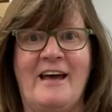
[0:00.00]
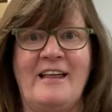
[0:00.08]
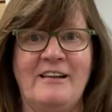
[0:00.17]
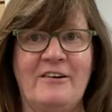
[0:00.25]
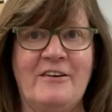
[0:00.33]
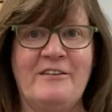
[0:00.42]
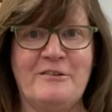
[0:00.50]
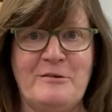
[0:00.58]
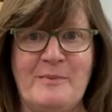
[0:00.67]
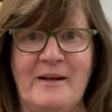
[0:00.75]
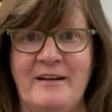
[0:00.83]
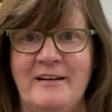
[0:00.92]
Hello
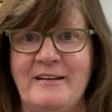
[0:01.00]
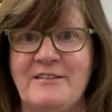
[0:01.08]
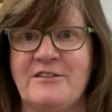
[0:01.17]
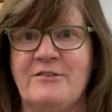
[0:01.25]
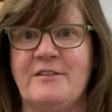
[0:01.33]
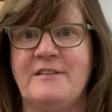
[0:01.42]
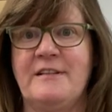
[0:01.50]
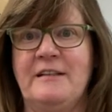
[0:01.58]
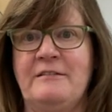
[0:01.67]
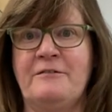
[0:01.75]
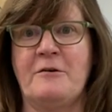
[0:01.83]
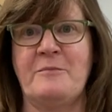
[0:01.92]
everybody, it's
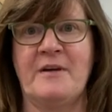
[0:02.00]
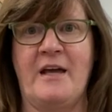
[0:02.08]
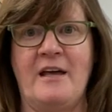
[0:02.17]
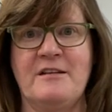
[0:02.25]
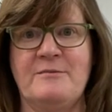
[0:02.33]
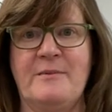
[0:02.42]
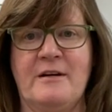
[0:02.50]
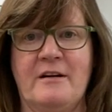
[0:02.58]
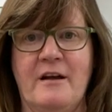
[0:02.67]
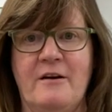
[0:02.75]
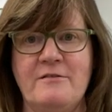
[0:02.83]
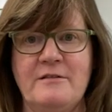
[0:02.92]
Kristin from The Cashmere
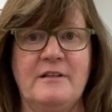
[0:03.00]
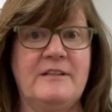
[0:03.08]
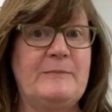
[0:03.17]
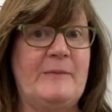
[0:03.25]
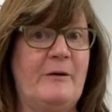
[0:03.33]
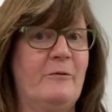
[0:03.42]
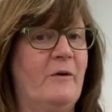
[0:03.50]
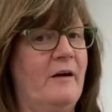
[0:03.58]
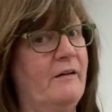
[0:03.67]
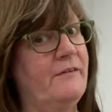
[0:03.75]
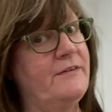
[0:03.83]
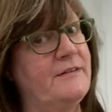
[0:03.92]
Goat. It's been a
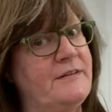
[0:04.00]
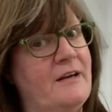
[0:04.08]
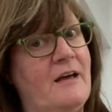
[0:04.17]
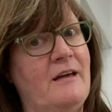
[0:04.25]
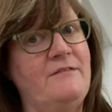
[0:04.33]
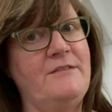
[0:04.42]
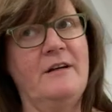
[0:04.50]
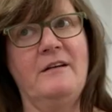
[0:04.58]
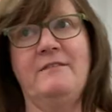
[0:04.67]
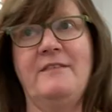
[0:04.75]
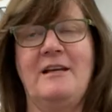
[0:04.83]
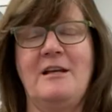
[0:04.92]
while since I've done
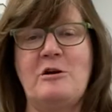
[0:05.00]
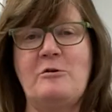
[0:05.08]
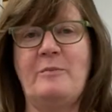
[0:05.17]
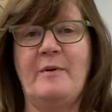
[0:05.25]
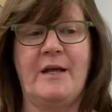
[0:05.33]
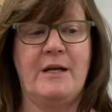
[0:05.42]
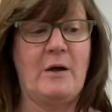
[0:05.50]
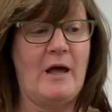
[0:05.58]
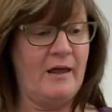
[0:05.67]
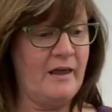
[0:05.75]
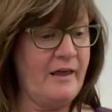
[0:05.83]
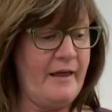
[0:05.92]
a video, but
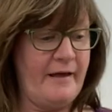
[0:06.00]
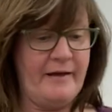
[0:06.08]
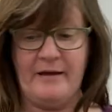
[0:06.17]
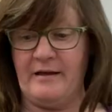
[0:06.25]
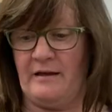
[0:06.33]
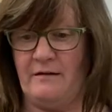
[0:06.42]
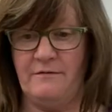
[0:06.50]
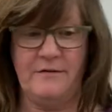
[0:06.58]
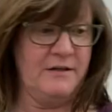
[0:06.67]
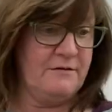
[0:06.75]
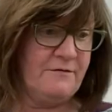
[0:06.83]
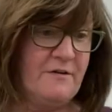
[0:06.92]
I have
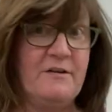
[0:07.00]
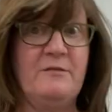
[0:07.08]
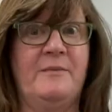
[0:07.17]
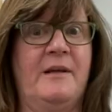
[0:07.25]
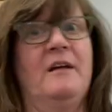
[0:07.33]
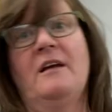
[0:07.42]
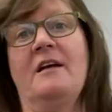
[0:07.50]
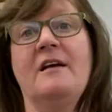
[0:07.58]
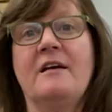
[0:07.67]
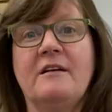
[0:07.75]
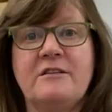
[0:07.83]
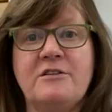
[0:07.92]
in front of me
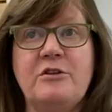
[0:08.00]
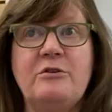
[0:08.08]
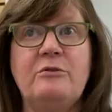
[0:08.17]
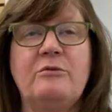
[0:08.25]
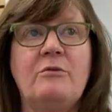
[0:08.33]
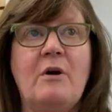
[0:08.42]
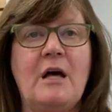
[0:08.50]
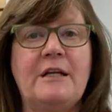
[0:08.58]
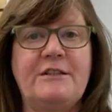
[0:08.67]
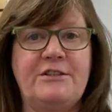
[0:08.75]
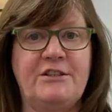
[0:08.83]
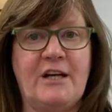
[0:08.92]
two
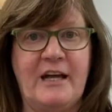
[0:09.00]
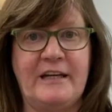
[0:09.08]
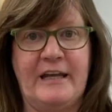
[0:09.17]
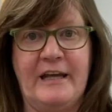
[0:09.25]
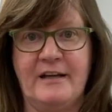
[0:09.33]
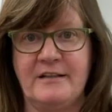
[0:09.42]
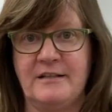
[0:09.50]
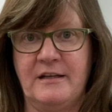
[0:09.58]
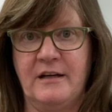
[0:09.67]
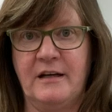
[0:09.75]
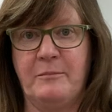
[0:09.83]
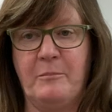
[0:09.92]

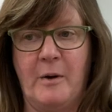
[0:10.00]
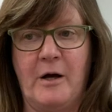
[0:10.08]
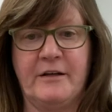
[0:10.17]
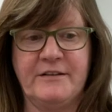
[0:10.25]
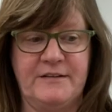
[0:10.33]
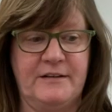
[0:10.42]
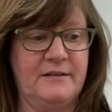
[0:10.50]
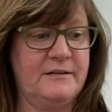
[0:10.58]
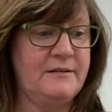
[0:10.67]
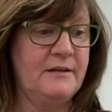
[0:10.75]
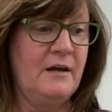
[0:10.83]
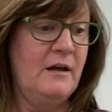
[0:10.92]
gigantic
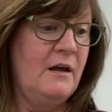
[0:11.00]
boxes